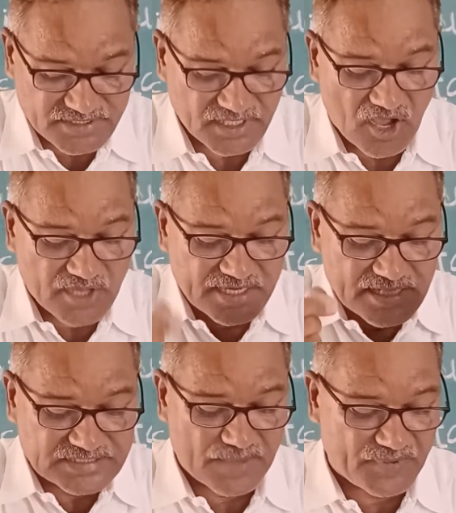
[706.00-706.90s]
or
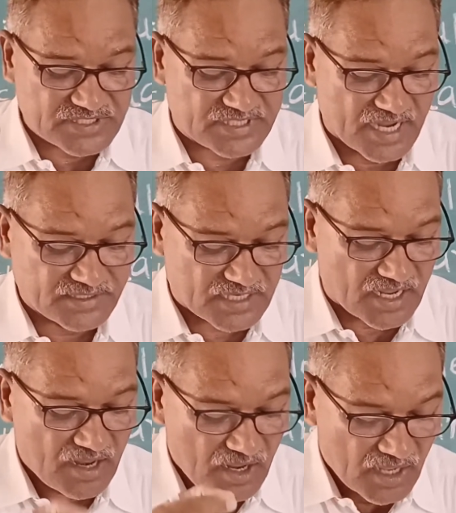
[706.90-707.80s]
insufficient
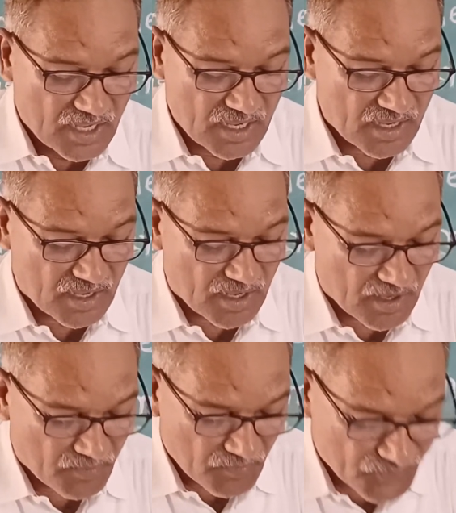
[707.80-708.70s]

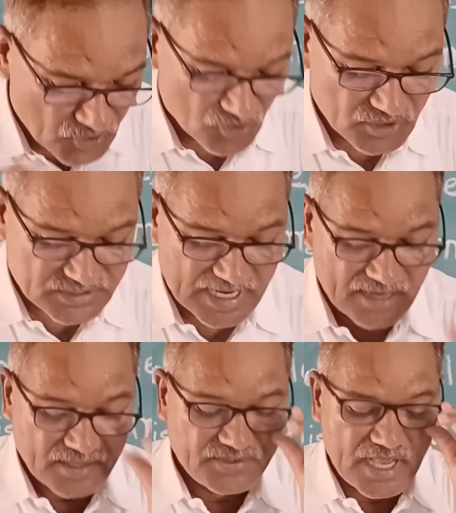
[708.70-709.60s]
fruits,
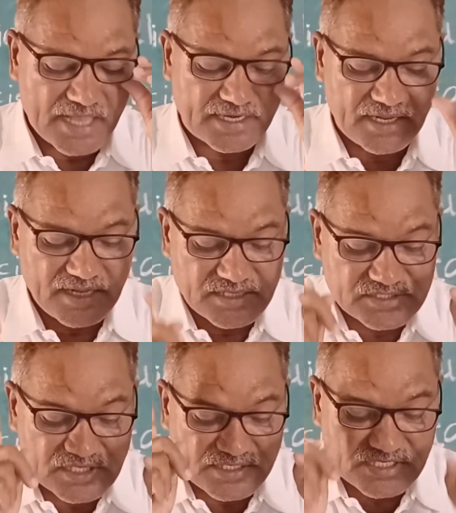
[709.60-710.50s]
there
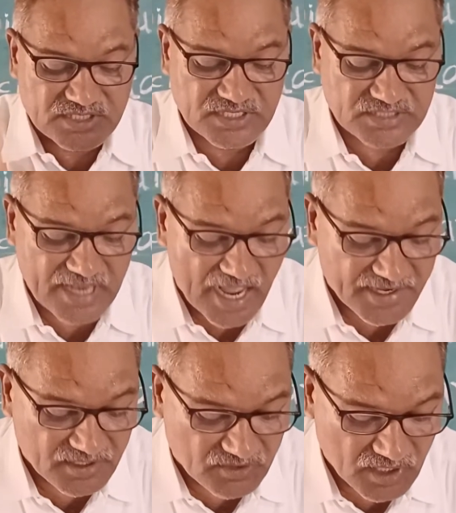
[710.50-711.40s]
is a disease
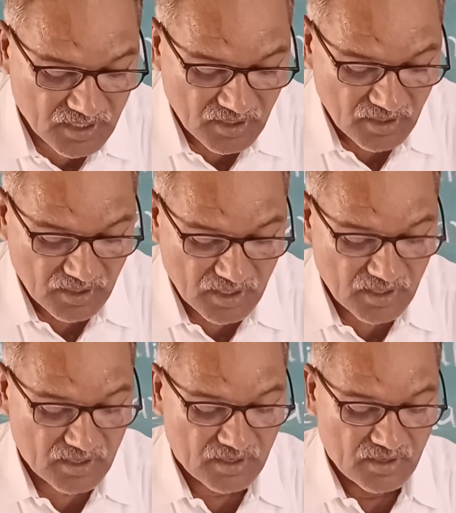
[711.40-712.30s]
like
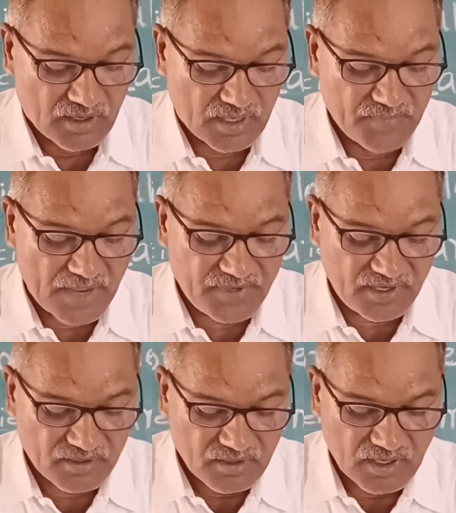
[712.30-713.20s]

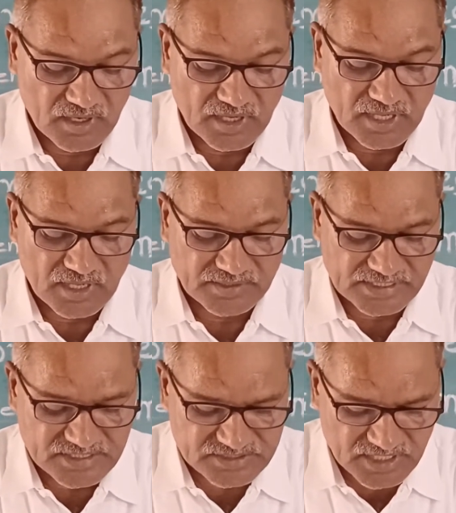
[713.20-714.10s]
maybe
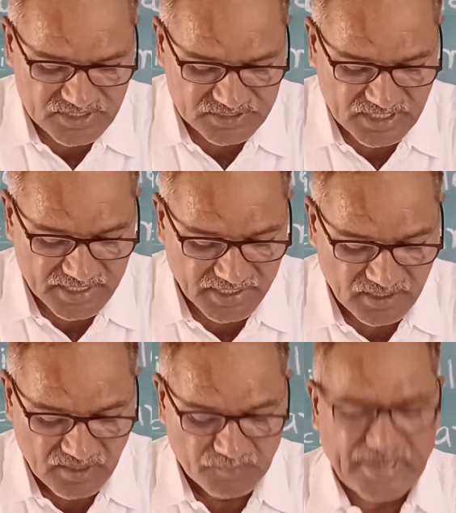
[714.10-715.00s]
that is a
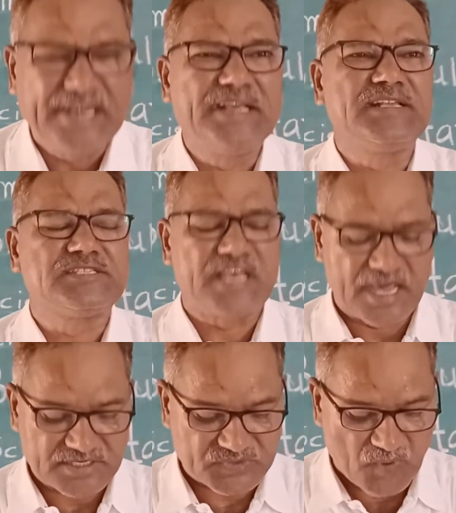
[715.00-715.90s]
scurry, bleeding is
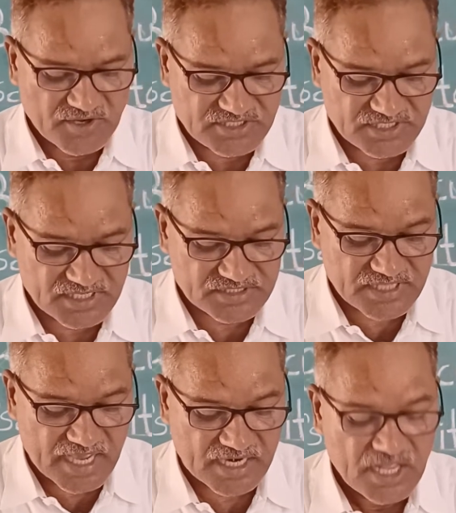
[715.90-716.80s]
there, spongy is
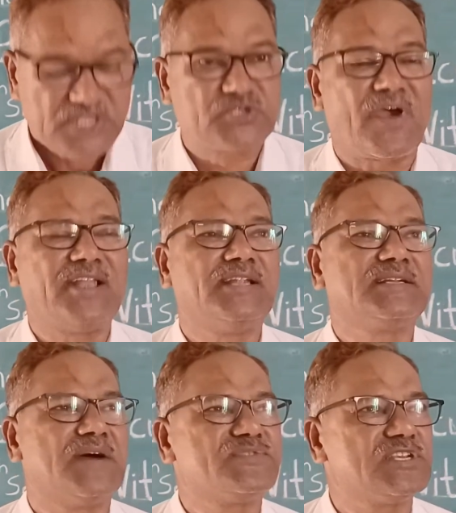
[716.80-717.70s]
there, swollen
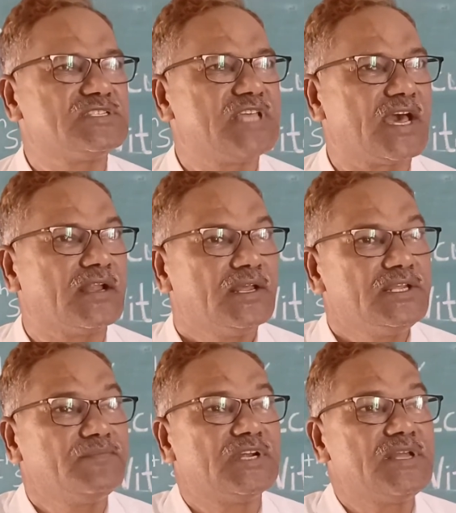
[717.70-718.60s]
gums is there,
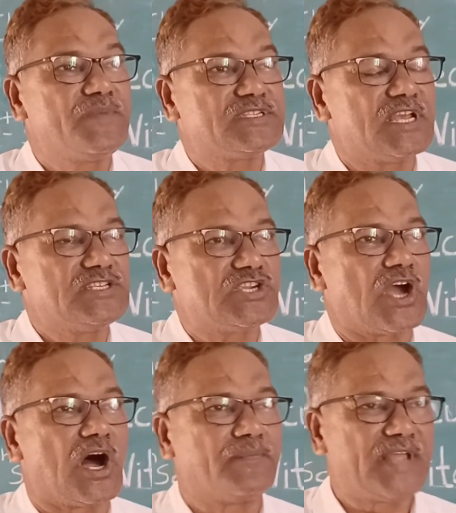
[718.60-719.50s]
if the deficiency
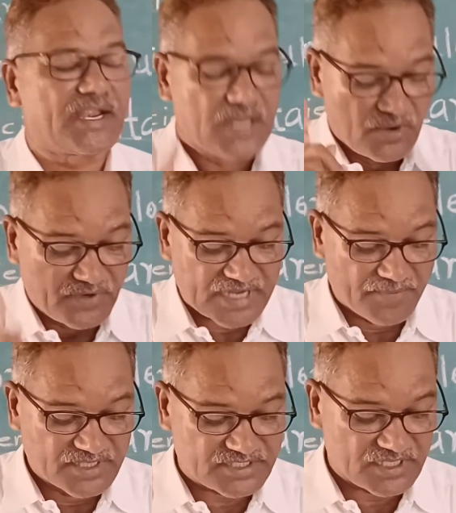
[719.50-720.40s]
of that
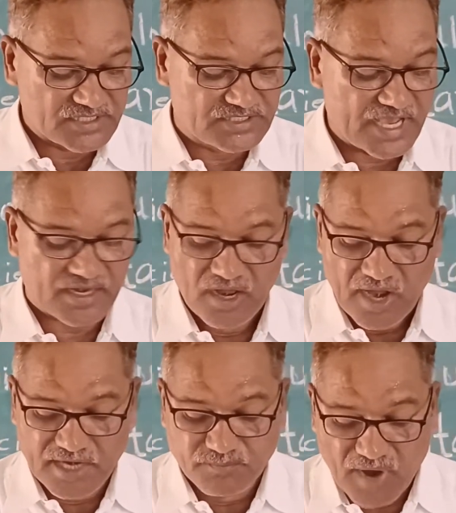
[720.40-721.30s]
vitamin C is there.
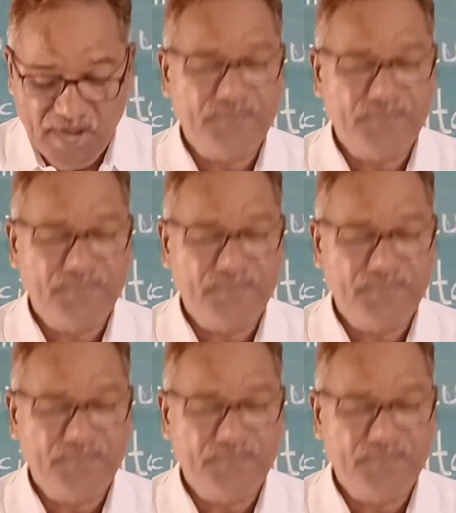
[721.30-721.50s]
And my